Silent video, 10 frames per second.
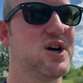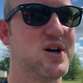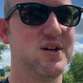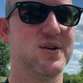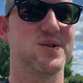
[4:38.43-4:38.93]

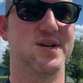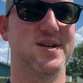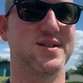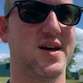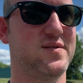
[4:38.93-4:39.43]
Good news
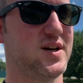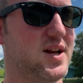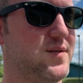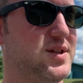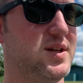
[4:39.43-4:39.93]
is, after you
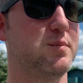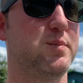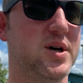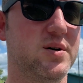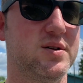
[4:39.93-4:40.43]
got everything
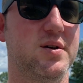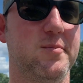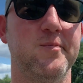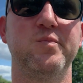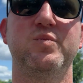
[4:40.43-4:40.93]
built,
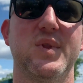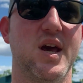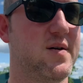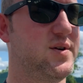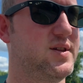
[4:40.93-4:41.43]

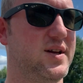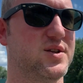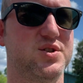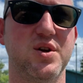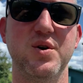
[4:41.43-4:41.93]
everything
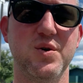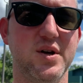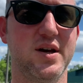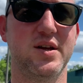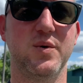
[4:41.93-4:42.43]
is
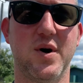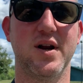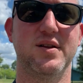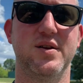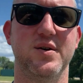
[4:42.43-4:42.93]
tuned how you
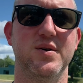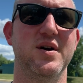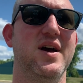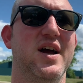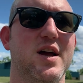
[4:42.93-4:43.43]
want it to,
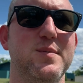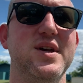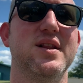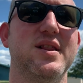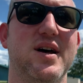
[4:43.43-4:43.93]
it can
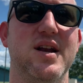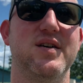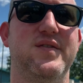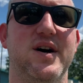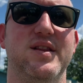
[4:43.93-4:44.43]
be a lot
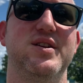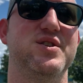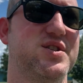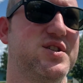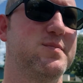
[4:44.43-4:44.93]
of fun
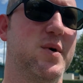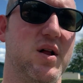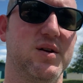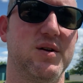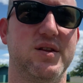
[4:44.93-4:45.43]
than just
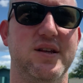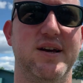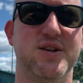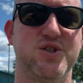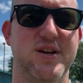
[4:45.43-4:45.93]
small little
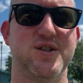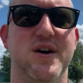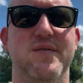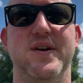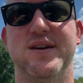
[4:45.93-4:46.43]
things, changing
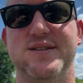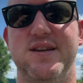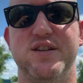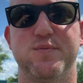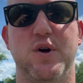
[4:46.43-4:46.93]
off
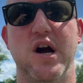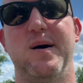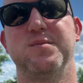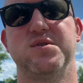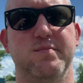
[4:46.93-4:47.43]
ESCs,
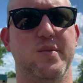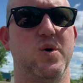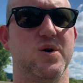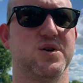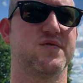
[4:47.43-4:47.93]
props,
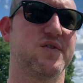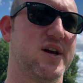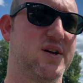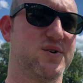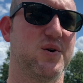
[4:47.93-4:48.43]
motors,
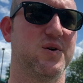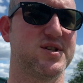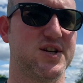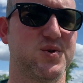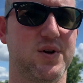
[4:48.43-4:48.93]
flight
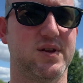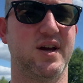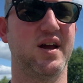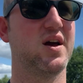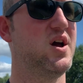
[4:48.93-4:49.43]
controllers, that sort of
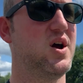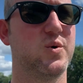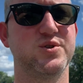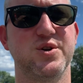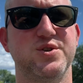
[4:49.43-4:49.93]
thing.
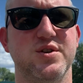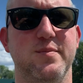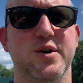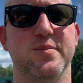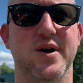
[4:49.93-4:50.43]
Once you're used to
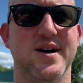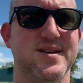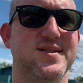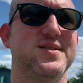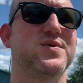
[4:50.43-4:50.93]
the build
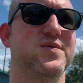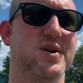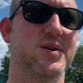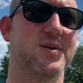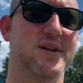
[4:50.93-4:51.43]
process, it's
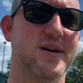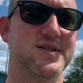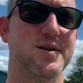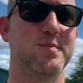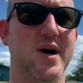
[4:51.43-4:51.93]
really, really
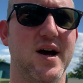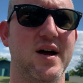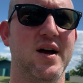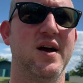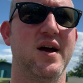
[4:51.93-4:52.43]
easy. But
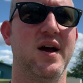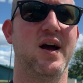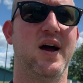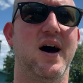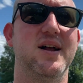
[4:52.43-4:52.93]

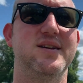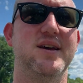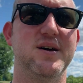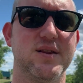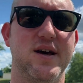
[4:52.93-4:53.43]

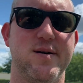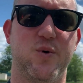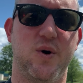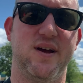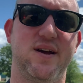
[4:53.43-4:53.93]
until that
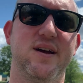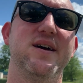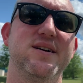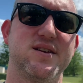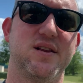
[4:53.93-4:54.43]
point,
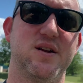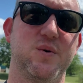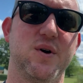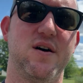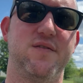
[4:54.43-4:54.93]
it's a
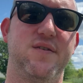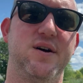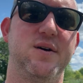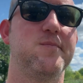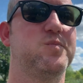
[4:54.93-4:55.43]
little rough.
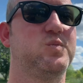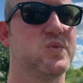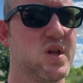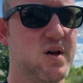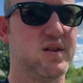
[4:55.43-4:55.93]

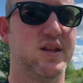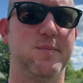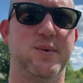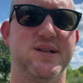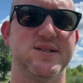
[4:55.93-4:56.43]

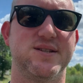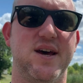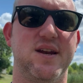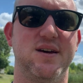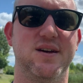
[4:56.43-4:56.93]
That being
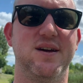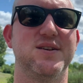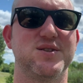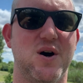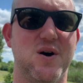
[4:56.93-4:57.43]
said,
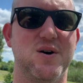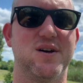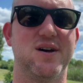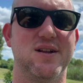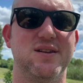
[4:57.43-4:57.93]
it's all
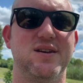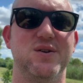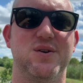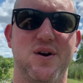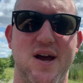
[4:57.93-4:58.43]
good until
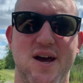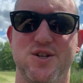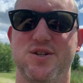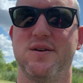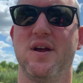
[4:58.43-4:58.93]
you
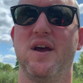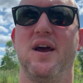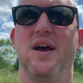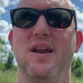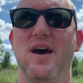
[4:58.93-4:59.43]
crash.
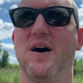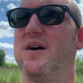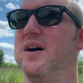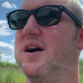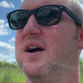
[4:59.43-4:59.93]

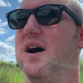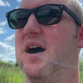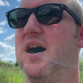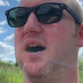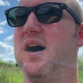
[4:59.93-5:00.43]
Now,
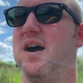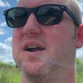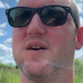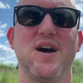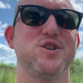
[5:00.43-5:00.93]

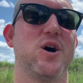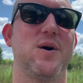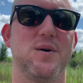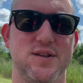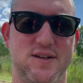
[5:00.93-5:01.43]
uh, crash
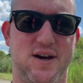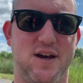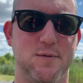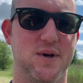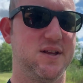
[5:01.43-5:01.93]
all the time.